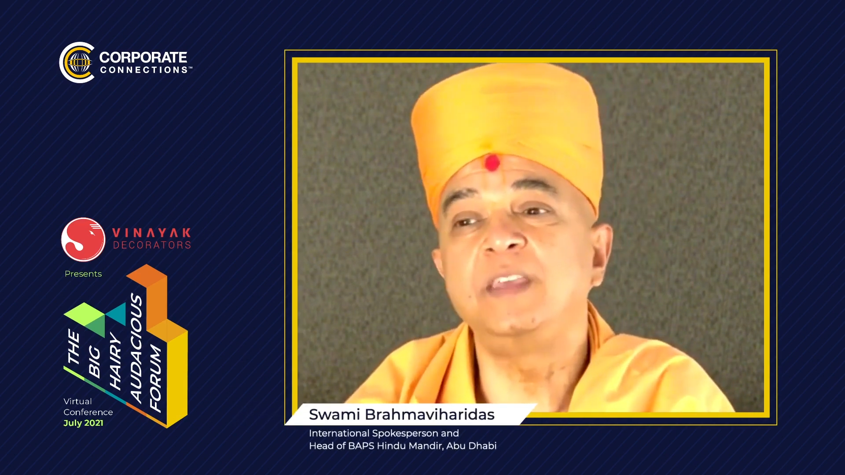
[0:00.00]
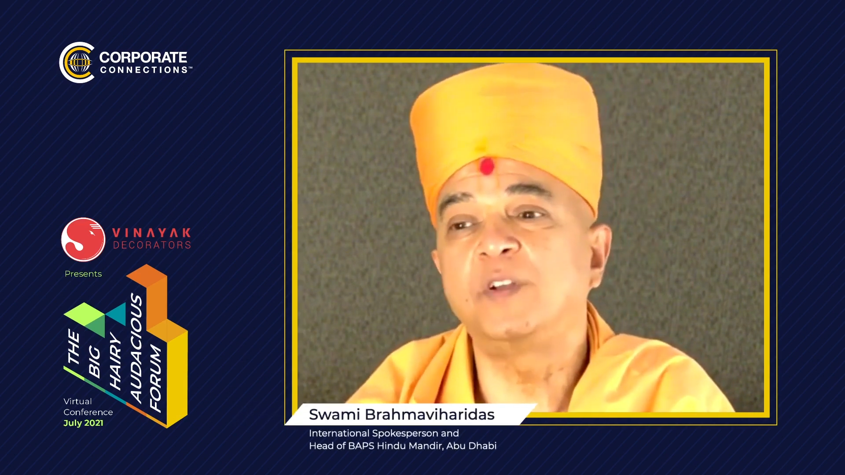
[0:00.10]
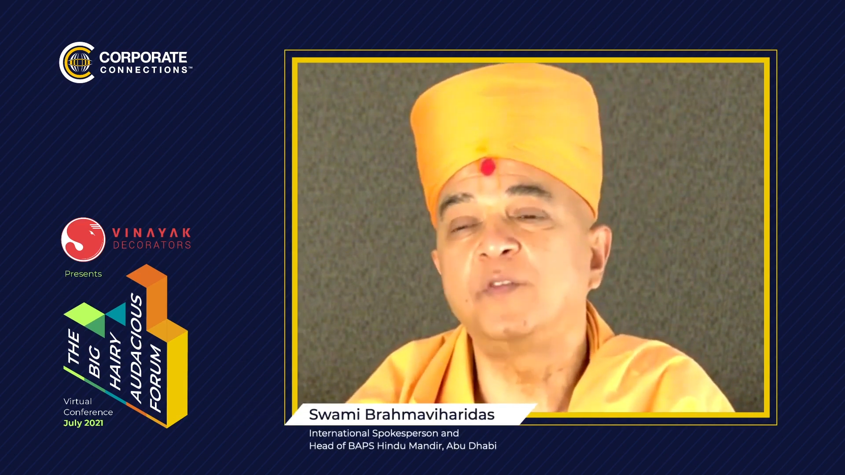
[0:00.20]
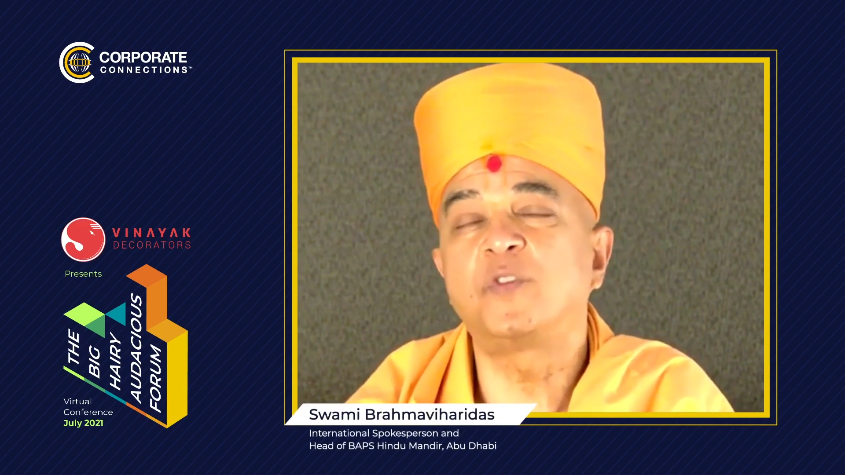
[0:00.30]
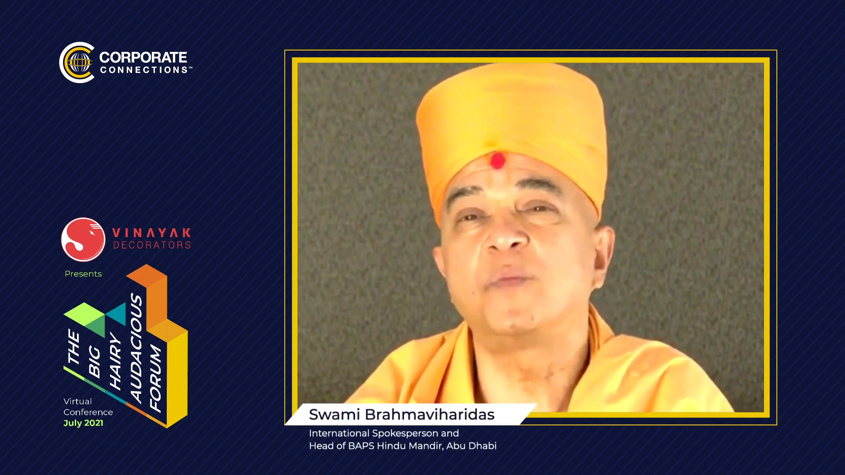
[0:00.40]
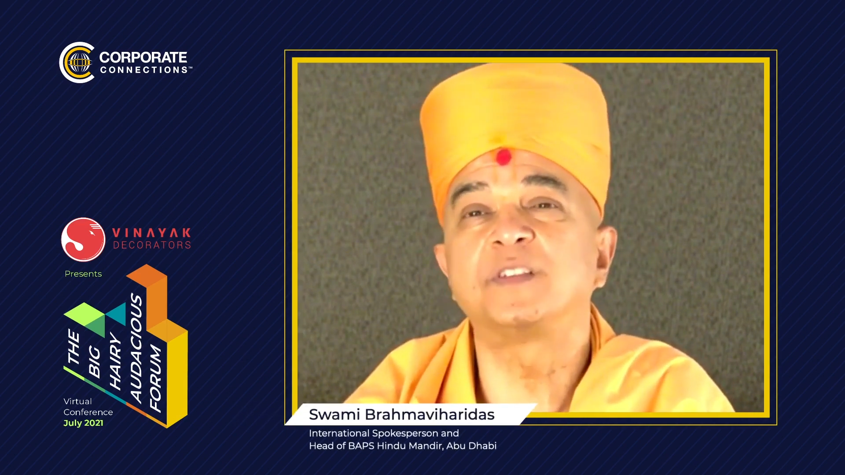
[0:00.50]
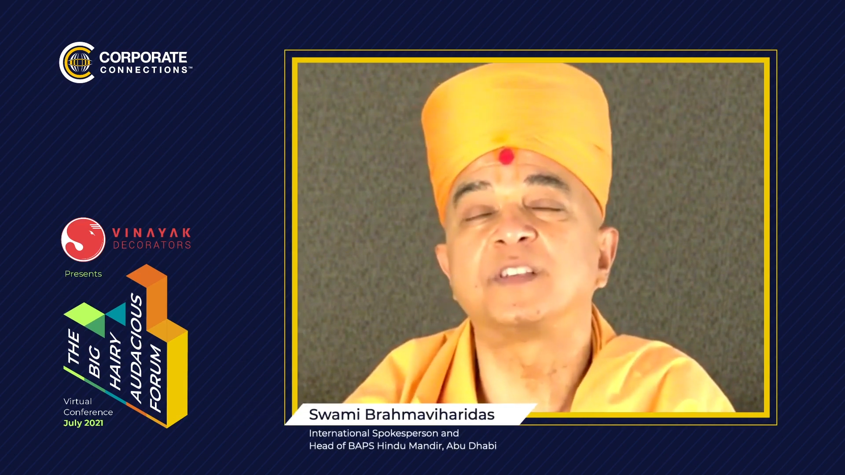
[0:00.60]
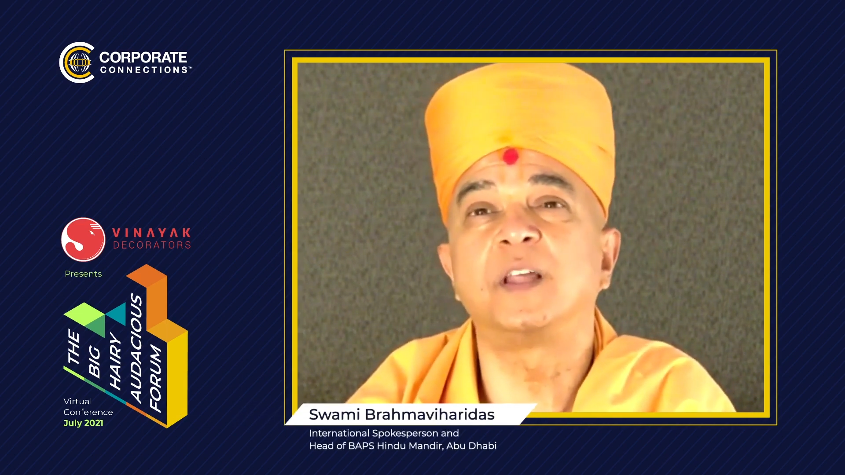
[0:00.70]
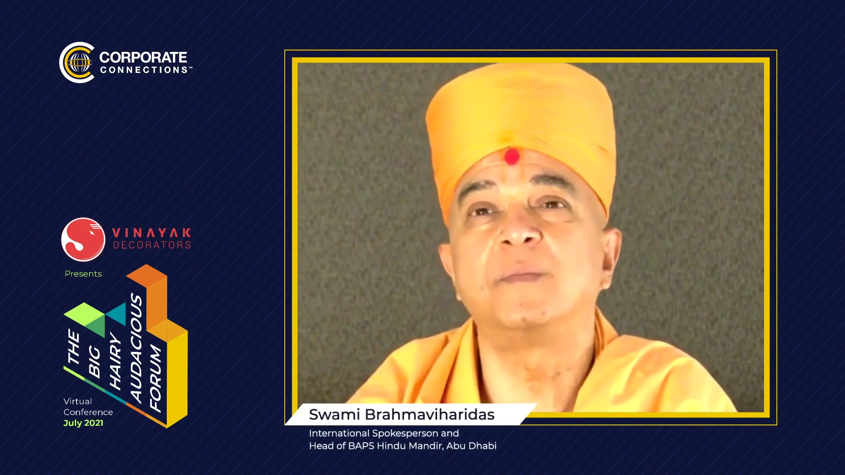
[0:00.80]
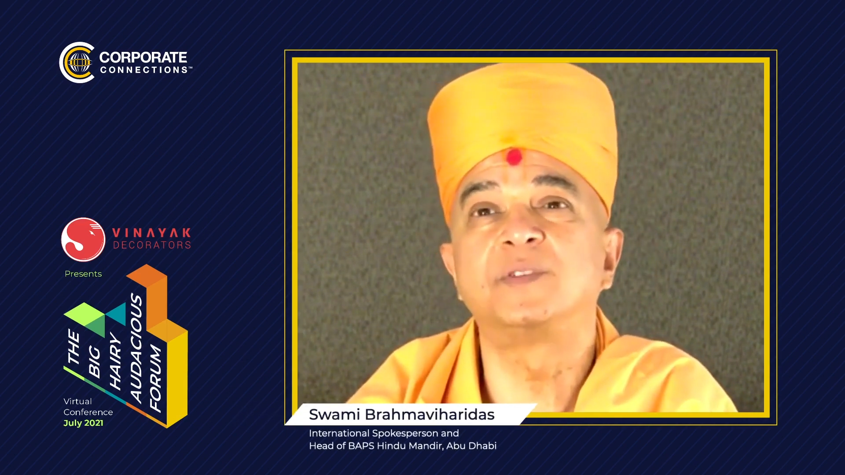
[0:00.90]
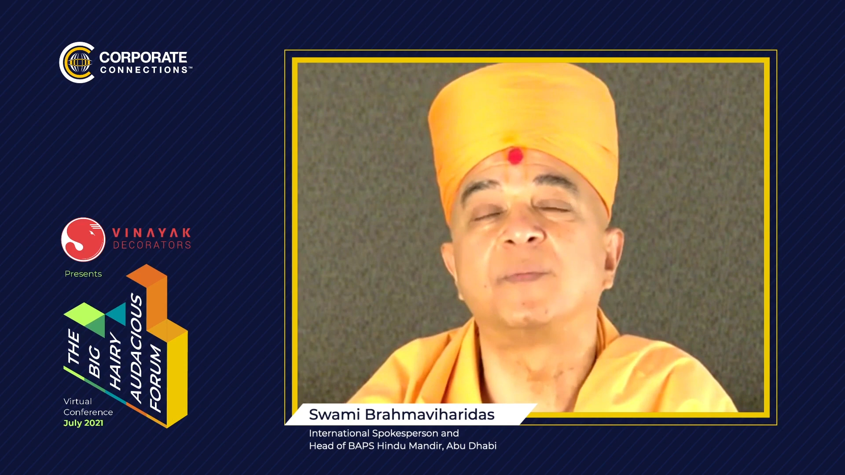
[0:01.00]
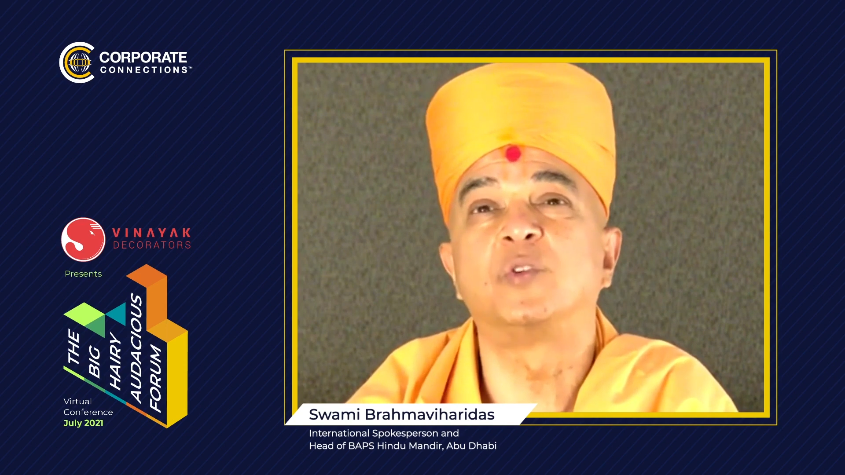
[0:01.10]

even from the slums,